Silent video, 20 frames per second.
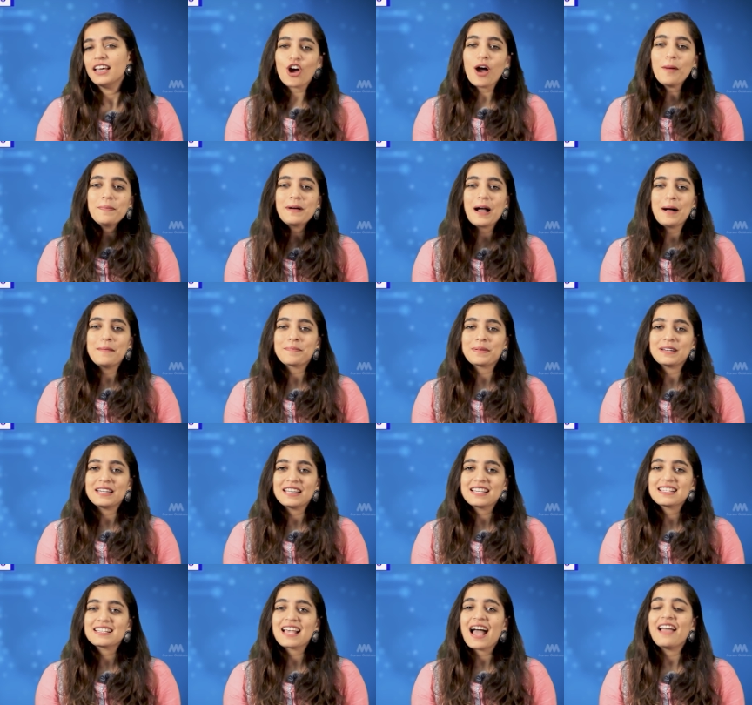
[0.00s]
Top
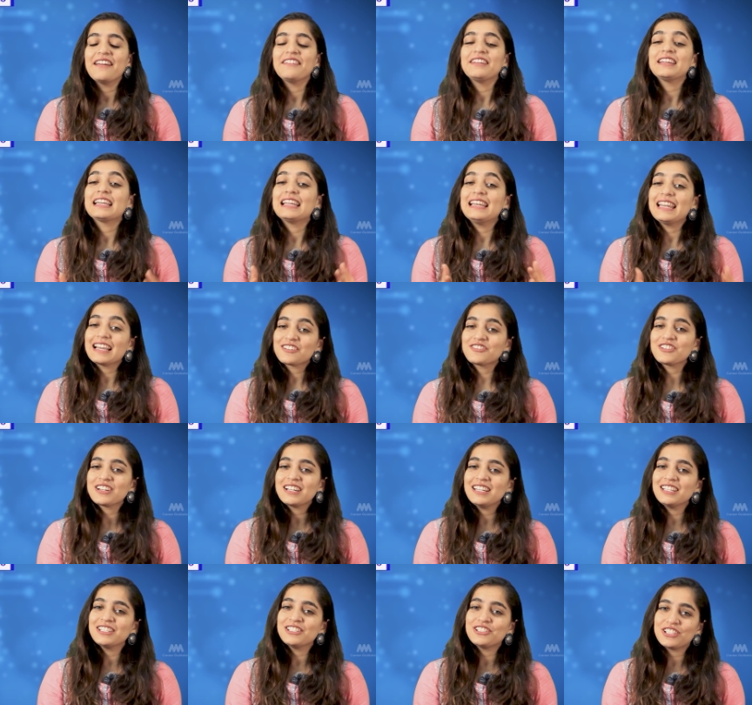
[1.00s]
companies hiring
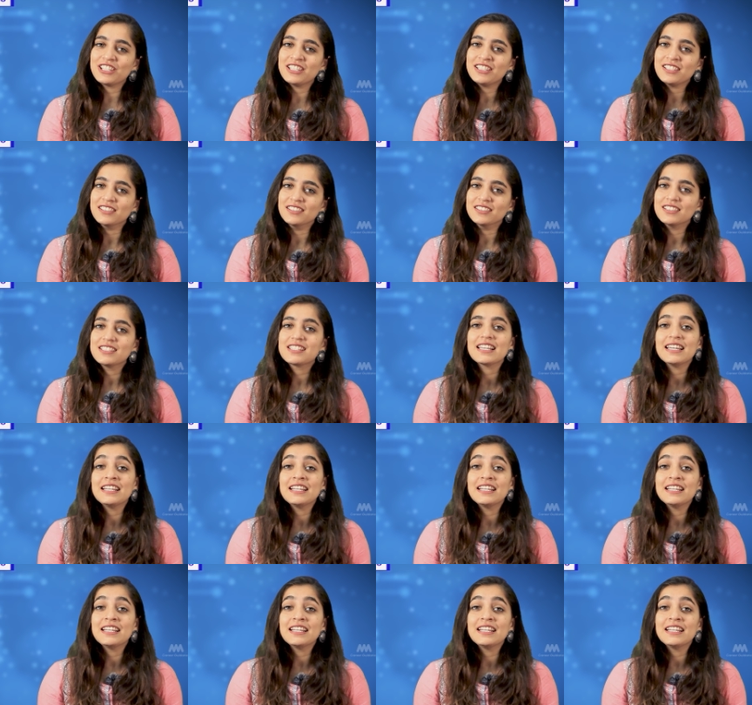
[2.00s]
electrical engineers